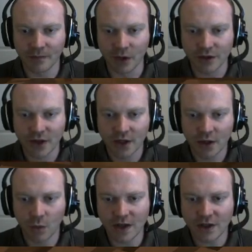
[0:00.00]
mud,
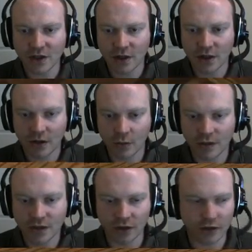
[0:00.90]
which
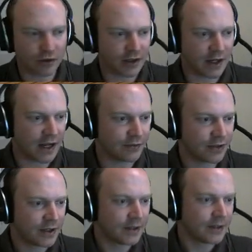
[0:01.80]
we don't currently have.
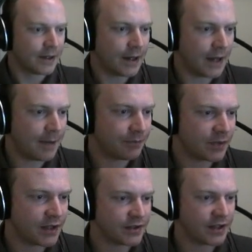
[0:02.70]

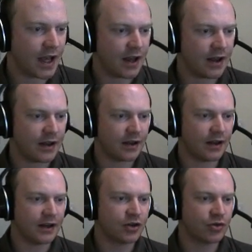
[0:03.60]
Isn't there
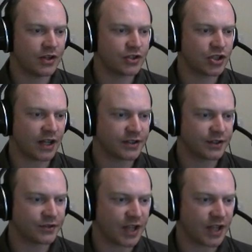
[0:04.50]
an increased chance of